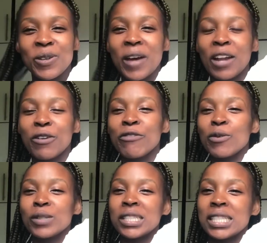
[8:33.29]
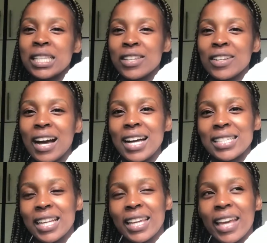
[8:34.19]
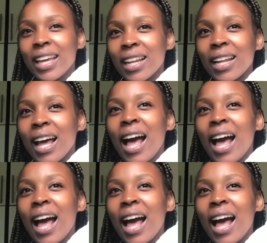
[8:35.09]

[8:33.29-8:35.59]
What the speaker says: I look forward to seeing you guys again.